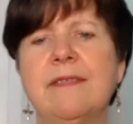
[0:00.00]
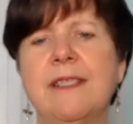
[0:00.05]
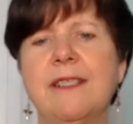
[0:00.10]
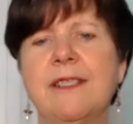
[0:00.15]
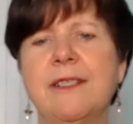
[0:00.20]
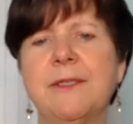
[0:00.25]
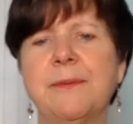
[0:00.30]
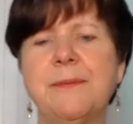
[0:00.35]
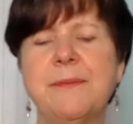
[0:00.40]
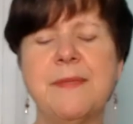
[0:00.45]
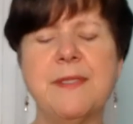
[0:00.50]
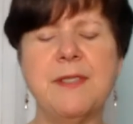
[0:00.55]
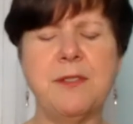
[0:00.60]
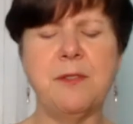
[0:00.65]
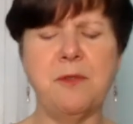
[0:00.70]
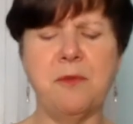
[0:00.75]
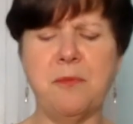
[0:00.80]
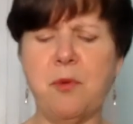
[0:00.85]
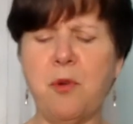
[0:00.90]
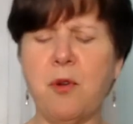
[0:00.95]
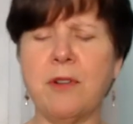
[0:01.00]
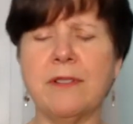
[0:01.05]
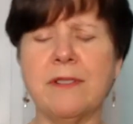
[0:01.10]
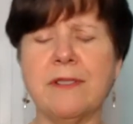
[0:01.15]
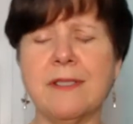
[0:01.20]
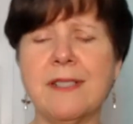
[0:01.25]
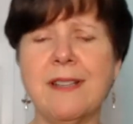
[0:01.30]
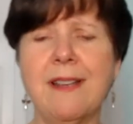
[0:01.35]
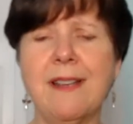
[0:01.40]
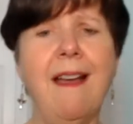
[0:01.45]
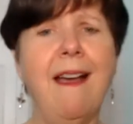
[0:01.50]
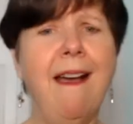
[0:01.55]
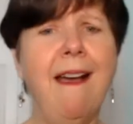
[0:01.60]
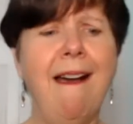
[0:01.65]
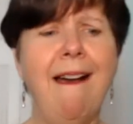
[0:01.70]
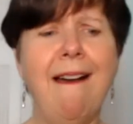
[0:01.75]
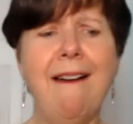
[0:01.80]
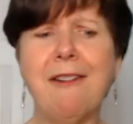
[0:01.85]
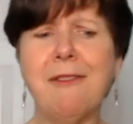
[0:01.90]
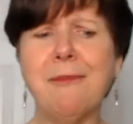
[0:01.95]
Oh, so important.
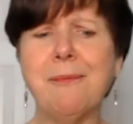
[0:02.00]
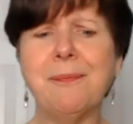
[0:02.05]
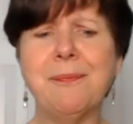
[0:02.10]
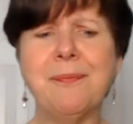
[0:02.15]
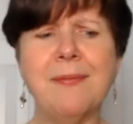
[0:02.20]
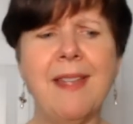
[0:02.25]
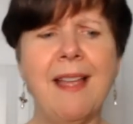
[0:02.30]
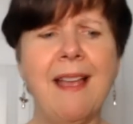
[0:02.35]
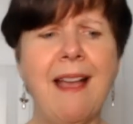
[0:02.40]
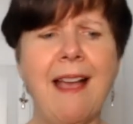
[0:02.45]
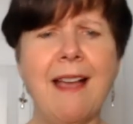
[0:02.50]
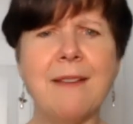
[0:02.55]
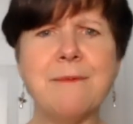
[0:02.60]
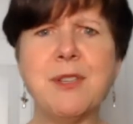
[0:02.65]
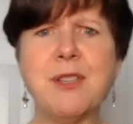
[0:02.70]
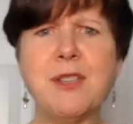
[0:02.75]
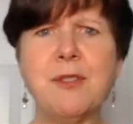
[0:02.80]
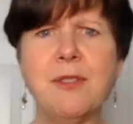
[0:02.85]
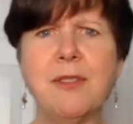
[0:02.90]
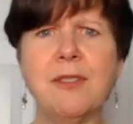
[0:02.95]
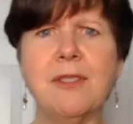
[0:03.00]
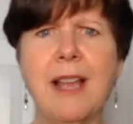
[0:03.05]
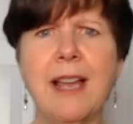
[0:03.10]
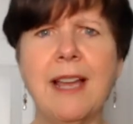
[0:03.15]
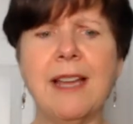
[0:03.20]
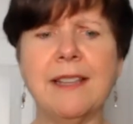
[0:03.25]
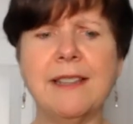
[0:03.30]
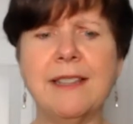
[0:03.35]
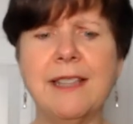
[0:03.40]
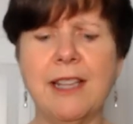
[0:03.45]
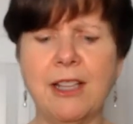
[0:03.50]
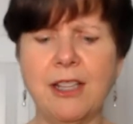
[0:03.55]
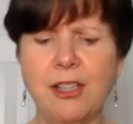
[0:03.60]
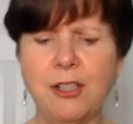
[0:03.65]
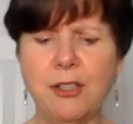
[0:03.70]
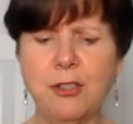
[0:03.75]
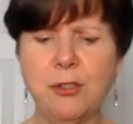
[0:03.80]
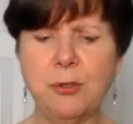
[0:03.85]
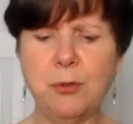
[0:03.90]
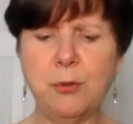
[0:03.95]
Um, I'm so glad that
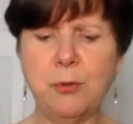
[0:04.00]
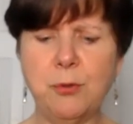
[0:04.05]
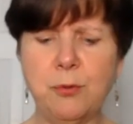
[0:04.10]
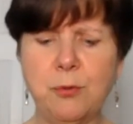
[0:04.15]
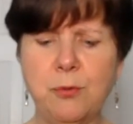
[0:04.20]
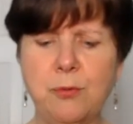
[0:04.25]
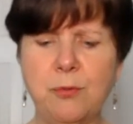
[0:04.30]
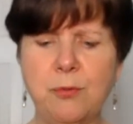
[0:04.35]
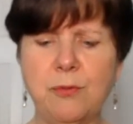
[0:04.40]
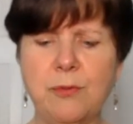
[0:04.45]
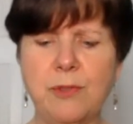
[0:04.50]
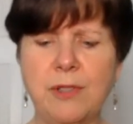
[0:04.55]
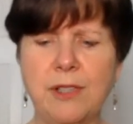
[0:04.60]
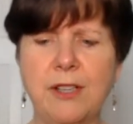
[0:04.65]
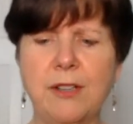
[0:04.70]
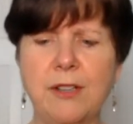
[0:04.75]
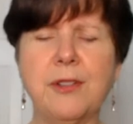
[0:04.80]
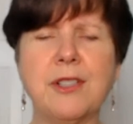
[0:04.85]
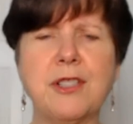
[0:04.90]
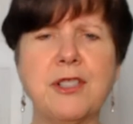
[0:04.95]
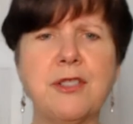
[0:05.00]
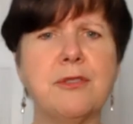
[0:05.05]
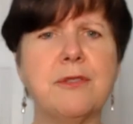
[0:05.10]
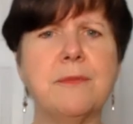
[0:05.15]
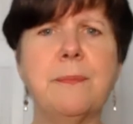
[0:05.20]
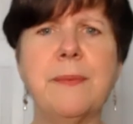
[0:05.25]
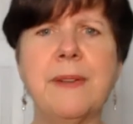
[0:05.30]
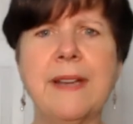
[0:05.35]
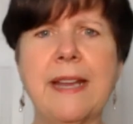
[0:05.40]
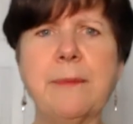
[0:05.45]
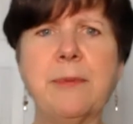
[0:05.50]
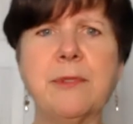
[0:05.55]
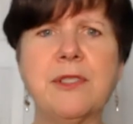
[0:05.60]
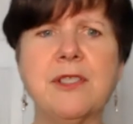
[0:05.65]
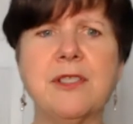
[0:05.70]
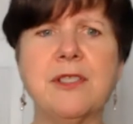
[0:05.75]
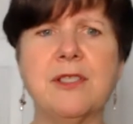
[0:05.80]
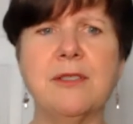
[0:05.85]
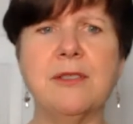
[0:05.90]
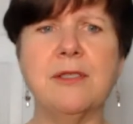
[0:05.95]
you, you know, that you've been able
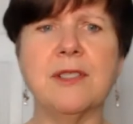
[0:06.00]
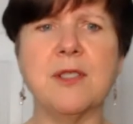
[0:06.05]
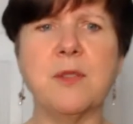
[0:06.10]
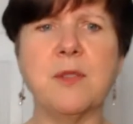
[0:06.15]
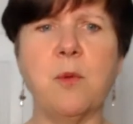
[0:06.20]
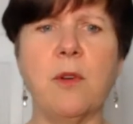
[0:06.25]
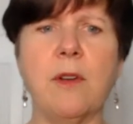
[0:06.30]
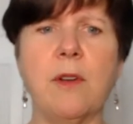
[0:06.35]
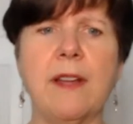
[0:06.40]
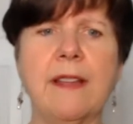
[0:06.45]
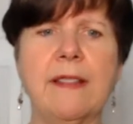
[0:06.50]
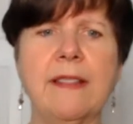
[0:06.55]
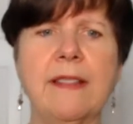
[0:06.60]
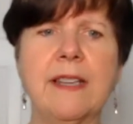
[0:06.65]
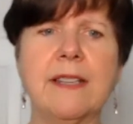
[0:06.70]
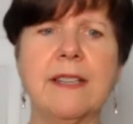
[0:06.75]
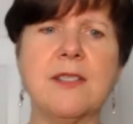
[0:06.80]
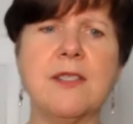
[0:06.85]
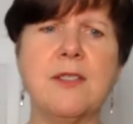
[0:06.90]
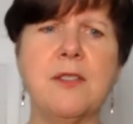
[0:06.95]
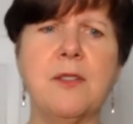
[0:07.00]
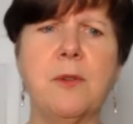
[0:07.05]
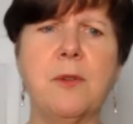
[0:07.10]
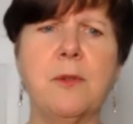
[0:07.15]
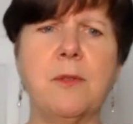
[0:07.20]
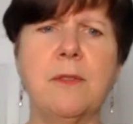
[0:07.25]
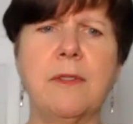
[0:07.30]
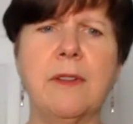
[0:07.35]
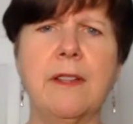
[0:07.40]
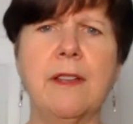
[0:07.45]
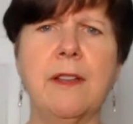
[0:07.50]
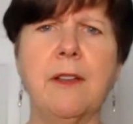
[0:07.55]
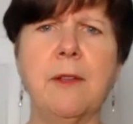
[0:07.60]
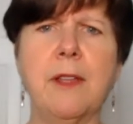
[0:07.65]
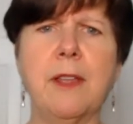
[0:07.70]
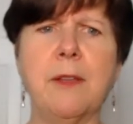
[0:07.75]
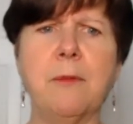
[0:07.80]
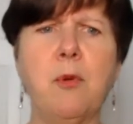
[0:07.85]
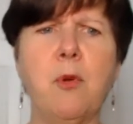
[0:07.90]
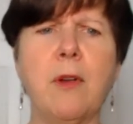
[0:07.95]
to do this work. I think it's so uh,
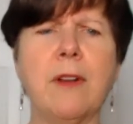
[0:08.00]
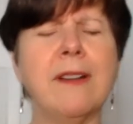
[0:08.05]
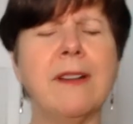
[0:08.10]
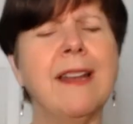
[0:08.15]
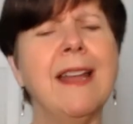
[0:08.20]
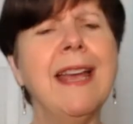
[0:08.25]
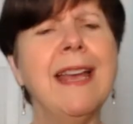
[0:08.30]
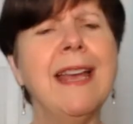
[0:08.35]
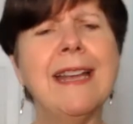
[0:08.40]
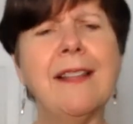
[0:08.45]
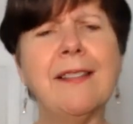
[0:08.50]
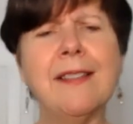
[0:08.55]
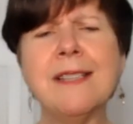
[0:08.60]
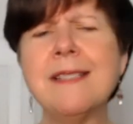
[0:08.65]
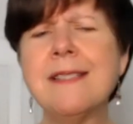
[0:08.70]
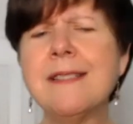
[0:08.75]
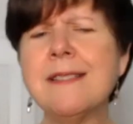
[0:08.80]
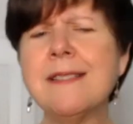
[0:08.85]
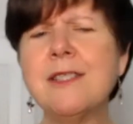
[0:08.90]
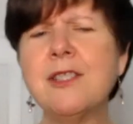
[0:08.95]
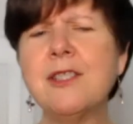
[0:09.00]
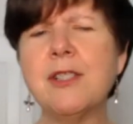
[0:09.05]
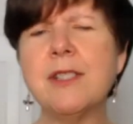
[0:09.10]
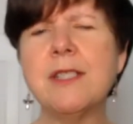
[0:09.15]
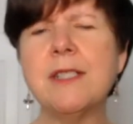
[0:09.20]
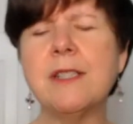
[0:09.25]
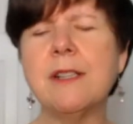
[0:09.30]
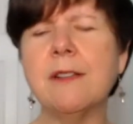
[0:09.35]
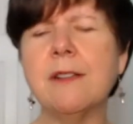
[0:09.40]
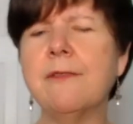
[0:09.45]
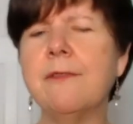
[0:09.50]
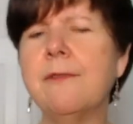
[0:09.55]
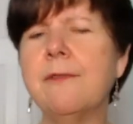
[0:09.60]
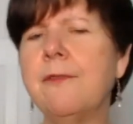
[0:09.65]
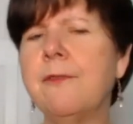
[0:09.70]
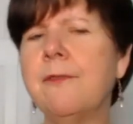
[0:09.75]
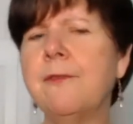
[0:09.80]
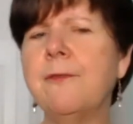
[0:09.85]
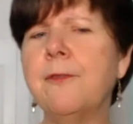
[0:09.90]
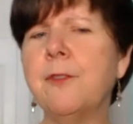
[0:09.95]
important. Now, this is just the
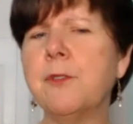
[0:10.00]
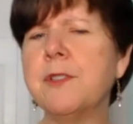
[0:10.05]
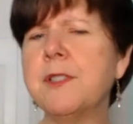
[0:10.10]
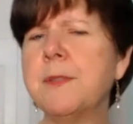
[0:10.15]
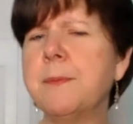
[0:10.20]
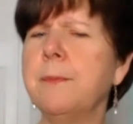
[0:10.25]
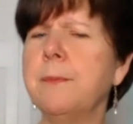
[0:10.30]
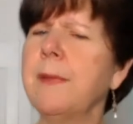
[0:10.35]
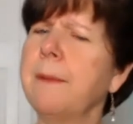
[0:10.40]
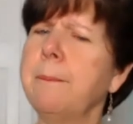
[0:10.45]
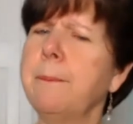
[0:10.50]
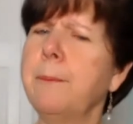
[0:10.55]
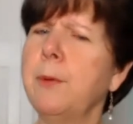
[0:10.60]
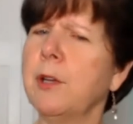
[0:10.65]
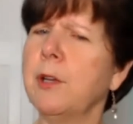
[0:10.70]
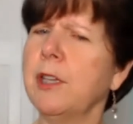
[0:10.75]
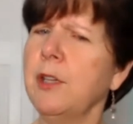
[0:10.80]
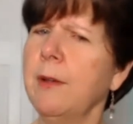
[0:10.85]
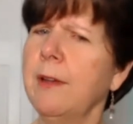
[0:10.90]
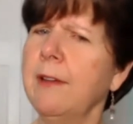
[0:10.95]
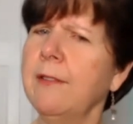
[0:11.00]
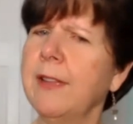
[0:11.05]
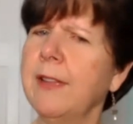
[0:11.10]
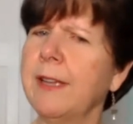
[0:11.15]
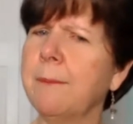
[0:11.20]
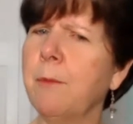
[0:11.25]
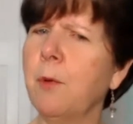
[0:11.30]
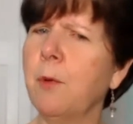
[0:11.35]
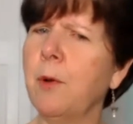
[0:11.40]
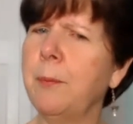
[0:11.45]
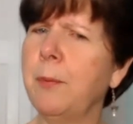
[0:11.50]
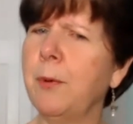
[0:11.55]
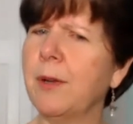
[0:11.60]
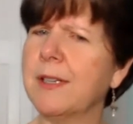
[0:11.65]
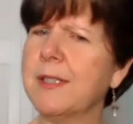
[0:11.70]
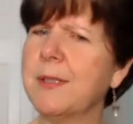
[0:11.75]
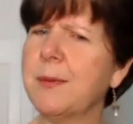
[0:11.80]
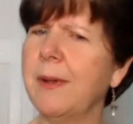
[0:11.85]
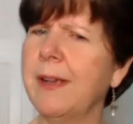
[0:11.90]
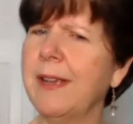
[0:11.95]
first book. You have like more
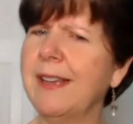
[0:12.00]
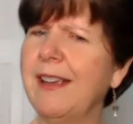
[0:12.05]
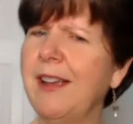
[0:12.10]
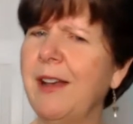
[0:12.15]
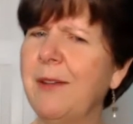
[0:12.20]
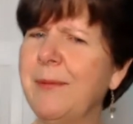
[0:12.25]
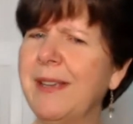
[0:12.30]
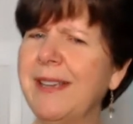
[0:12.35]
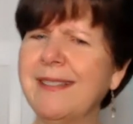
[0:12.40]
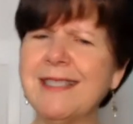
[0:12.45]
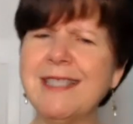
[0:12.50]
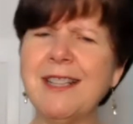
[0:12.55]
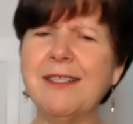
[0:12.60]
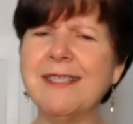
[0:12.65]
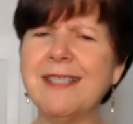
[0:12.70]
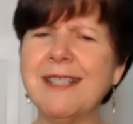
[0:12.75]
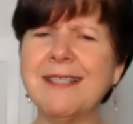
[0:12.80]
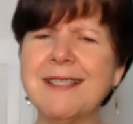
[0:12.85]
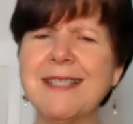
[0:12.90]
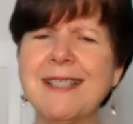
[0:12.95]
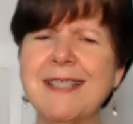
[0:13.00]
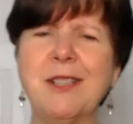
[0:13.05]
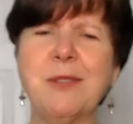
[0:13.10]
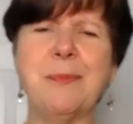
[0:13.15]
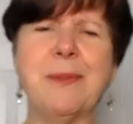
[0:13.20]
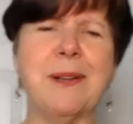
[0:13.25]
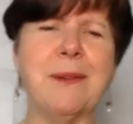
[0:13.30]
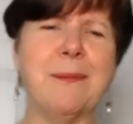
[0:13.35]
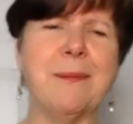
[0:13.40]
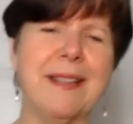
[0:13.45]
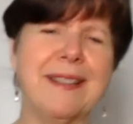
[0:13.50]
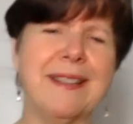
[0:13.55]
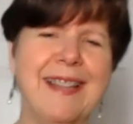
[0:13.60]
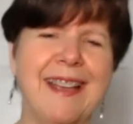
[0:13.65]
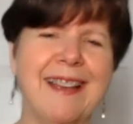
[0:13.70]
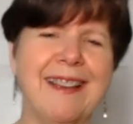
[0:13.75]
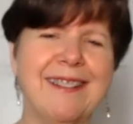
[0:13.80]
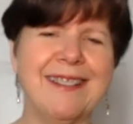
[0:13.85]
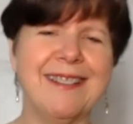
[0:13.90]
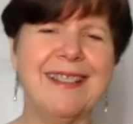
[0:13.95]
books, right? Coming. Tell, tell us a little bit about
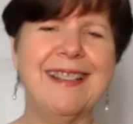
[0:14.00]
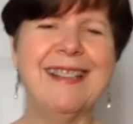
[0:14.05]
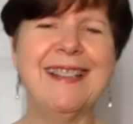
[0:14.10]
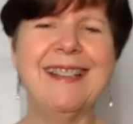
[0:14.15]
that.